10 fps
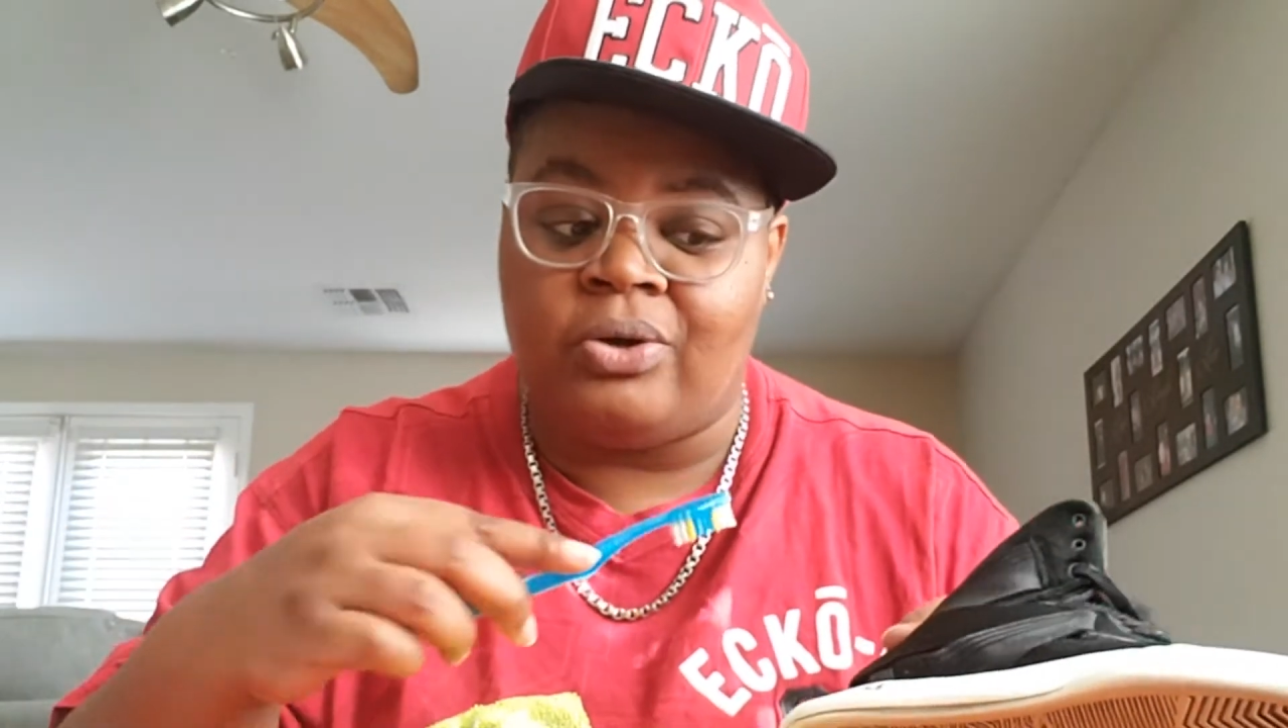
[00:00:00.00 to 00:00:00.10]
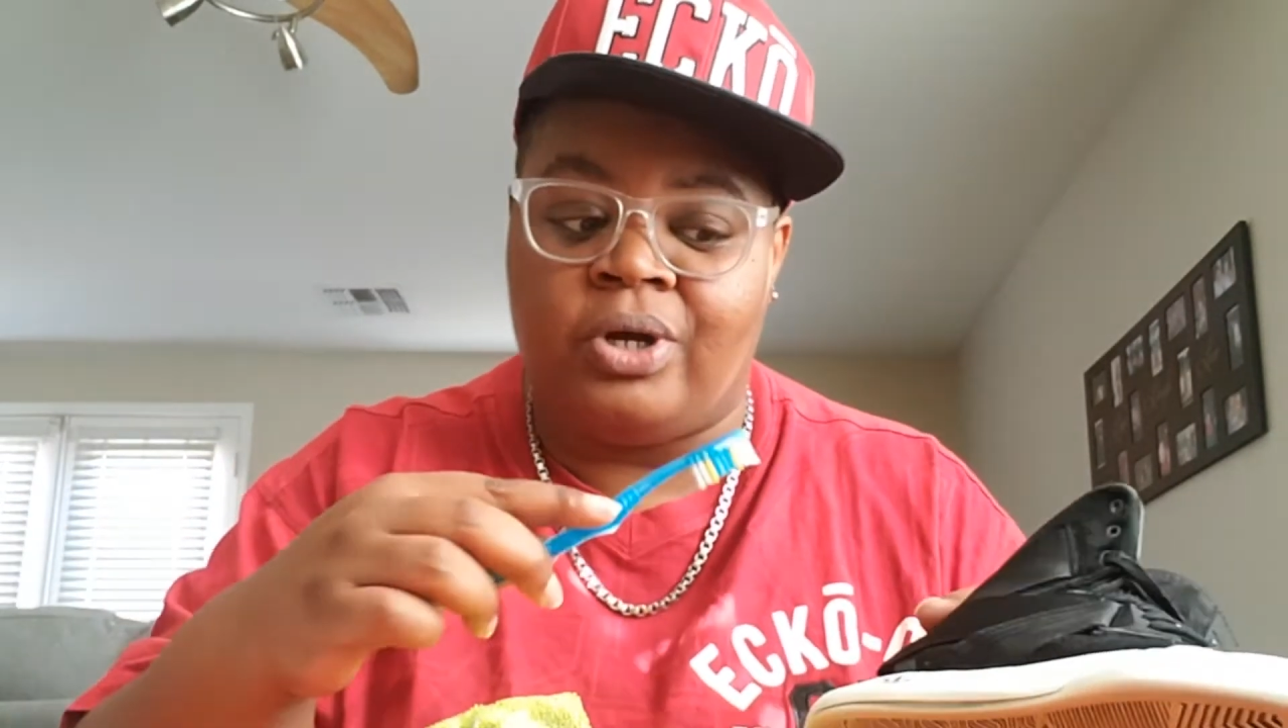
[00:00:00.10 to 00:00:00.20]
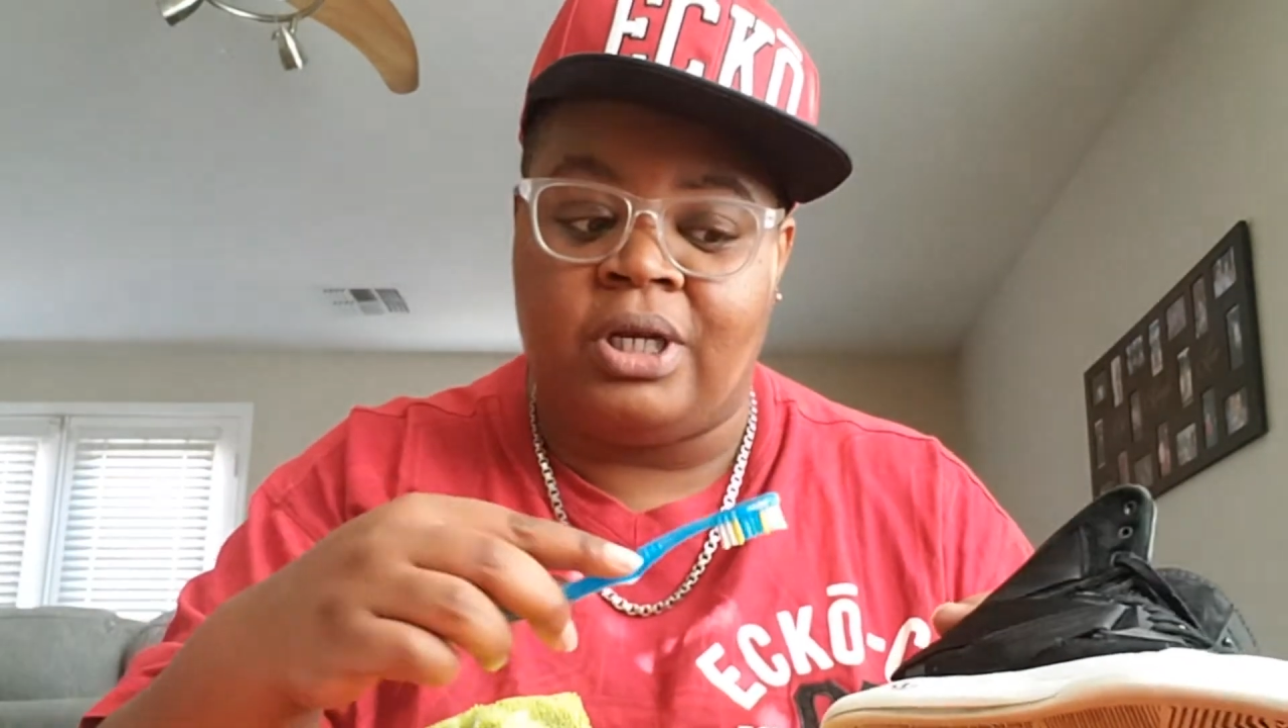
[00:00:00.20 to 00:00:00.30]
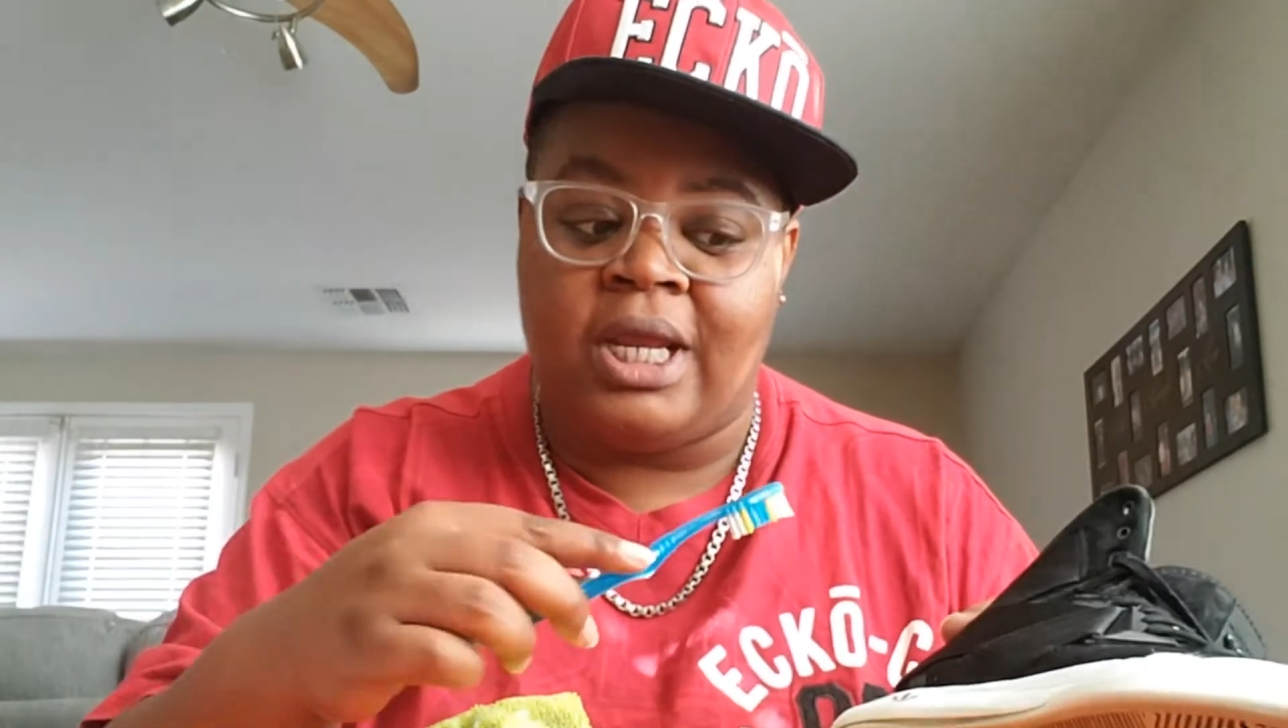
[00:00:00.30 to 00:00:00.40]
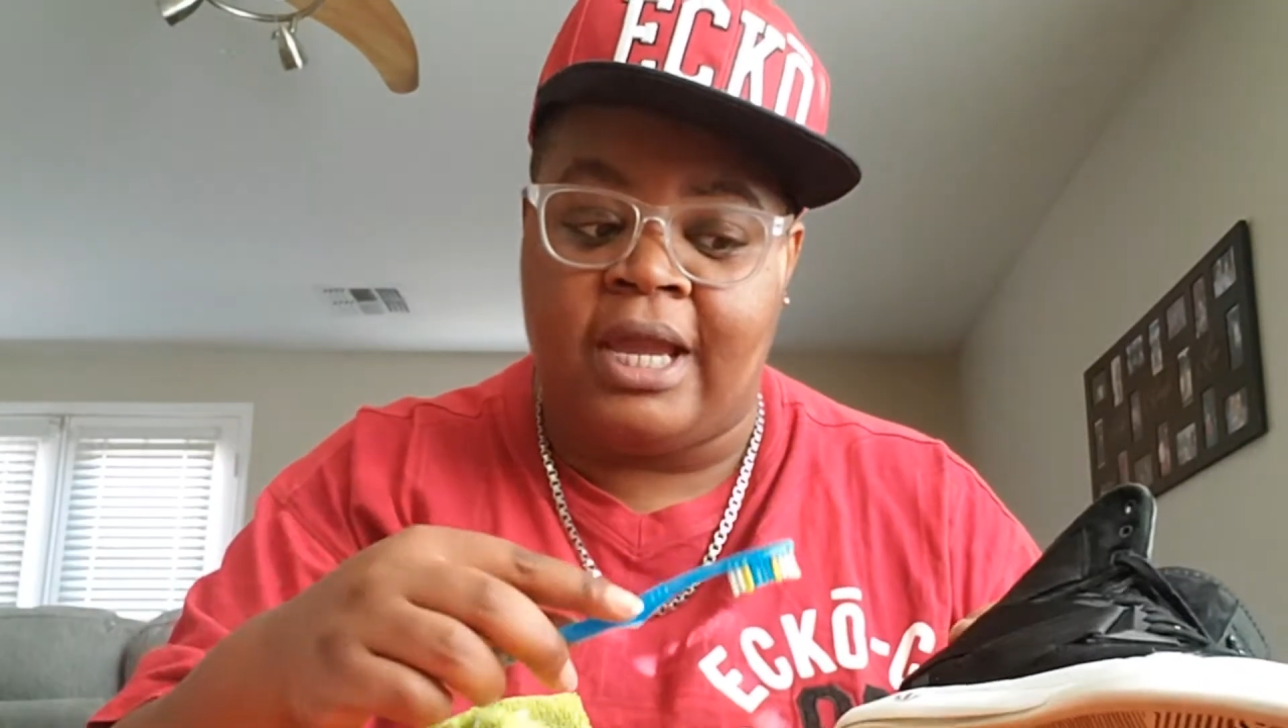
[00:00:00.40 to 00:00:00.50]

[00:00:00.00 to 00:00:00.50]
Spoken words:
on an